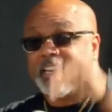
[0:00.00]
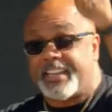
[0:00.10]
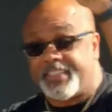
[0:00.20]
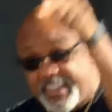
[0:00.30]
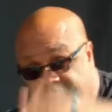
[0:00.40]

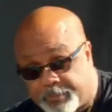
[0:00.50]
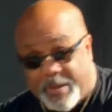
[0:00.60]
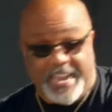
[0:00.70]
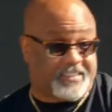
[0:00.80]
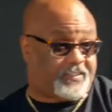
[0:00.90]
in this
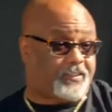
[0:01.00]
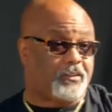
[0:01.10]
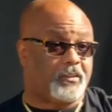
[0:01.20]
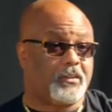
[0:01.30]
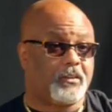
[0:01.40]
space.
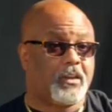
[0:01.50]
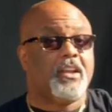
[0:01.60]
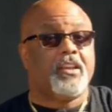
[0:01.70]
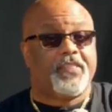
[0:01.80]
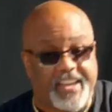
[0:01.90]

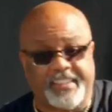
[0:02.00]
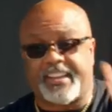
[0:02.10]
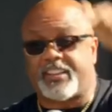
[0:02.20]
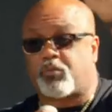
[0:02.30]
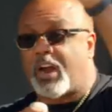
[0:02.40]
This
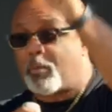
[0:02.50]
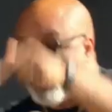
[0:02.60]
is where